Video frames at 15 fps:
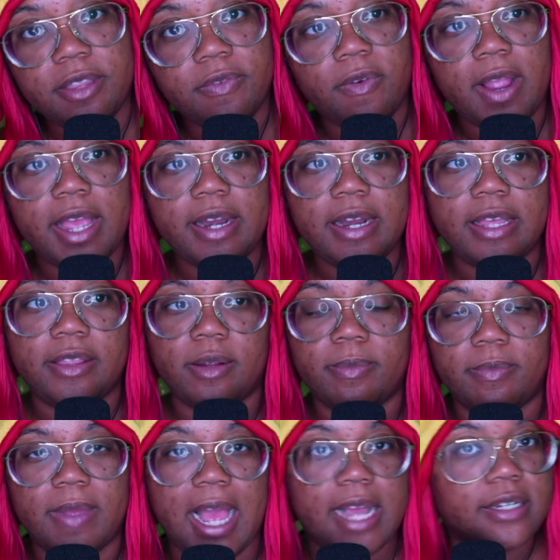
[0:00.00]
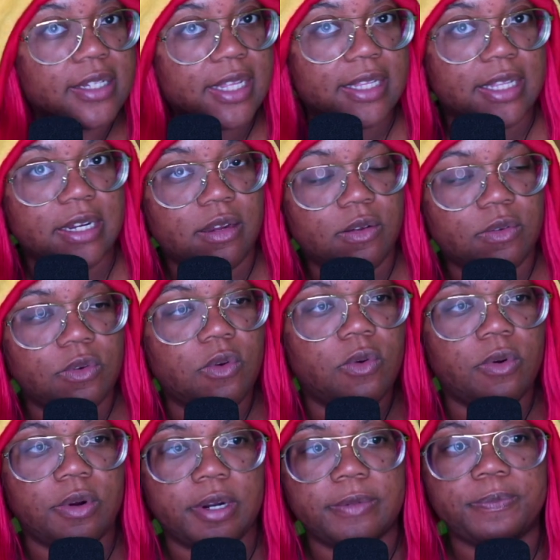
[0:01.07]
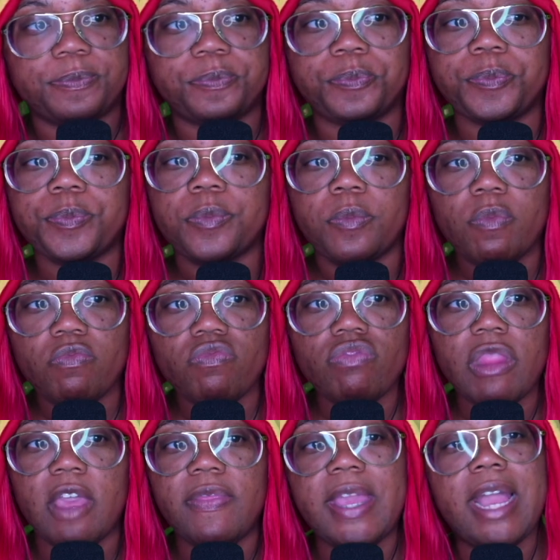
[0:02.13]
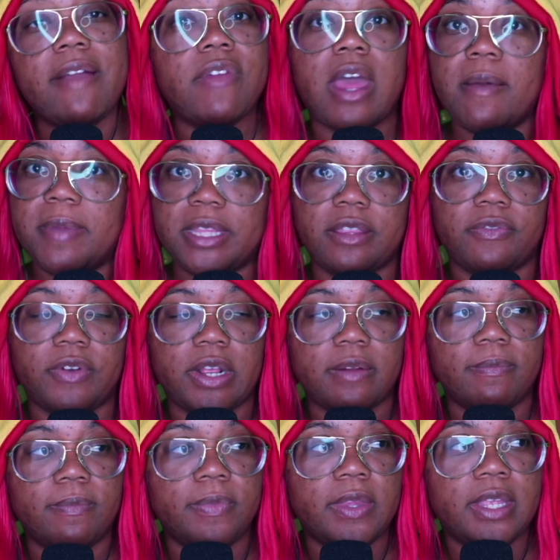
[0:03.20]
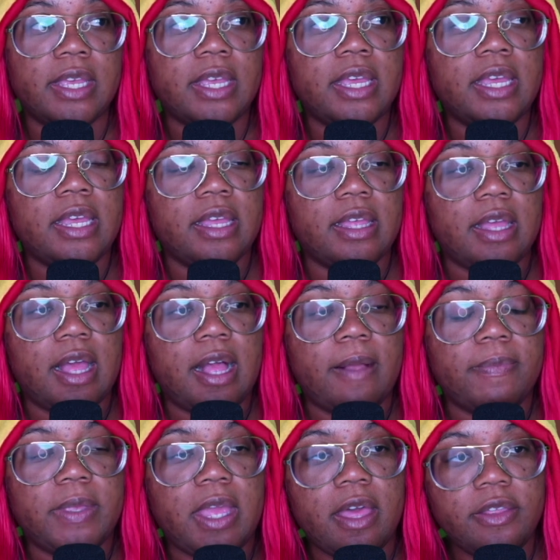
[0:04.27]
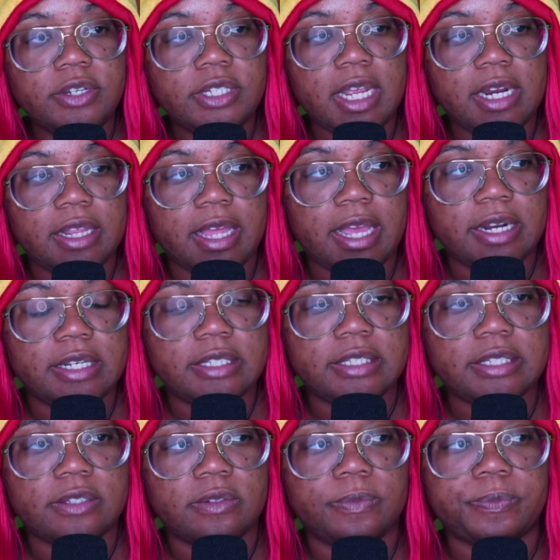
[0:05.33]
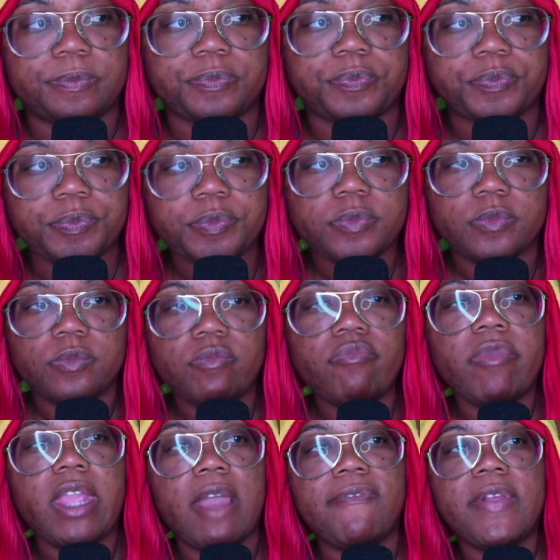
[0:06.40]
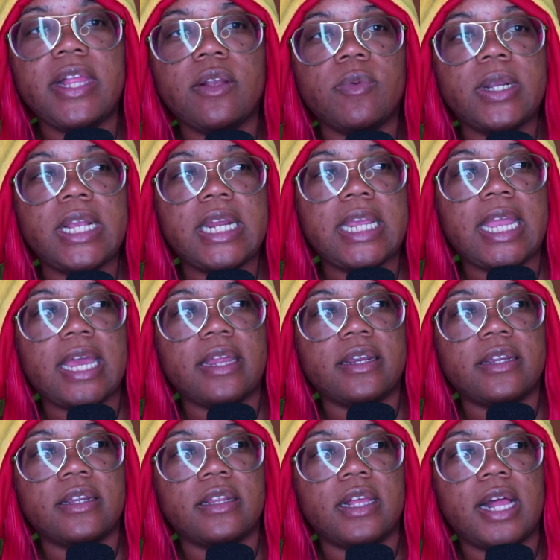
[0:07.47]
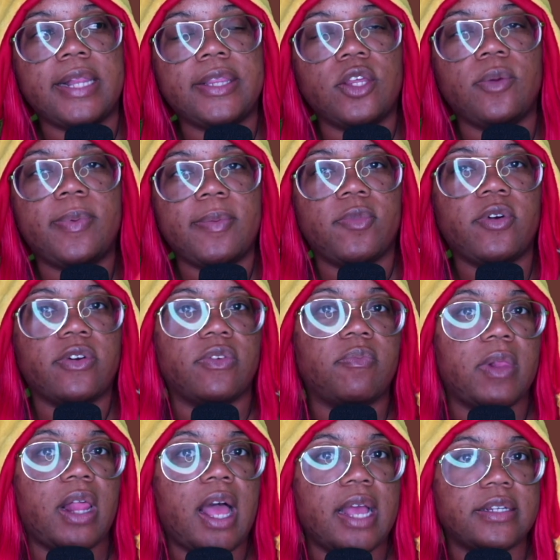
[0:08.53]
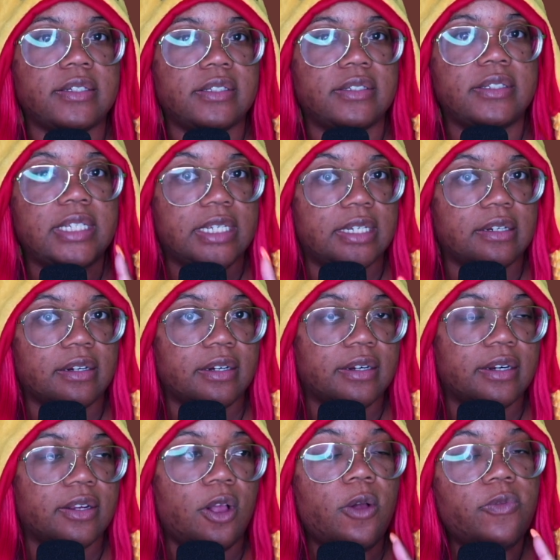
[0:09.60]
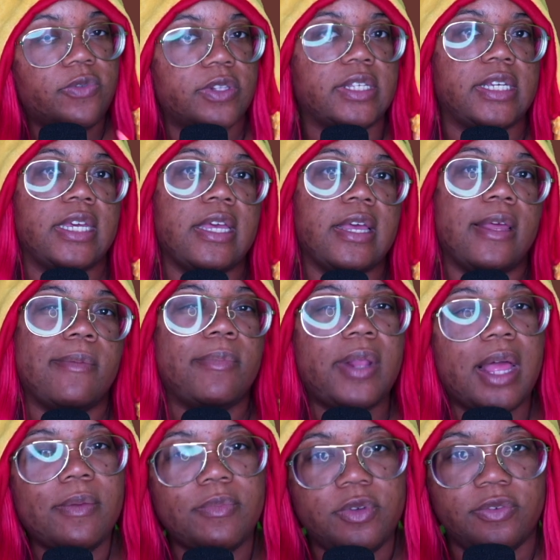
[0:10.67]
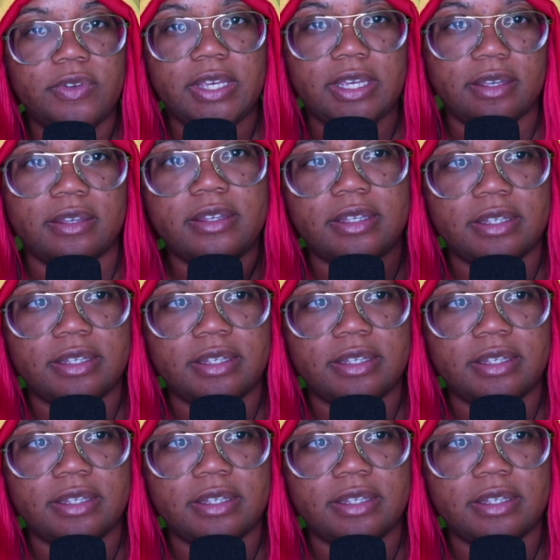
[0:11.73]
the friend and they're acting like they don't, or they have not met the friend. The other side of that is I feel like we're going to get a little bit more of plot here. Hopefully. Plot moving,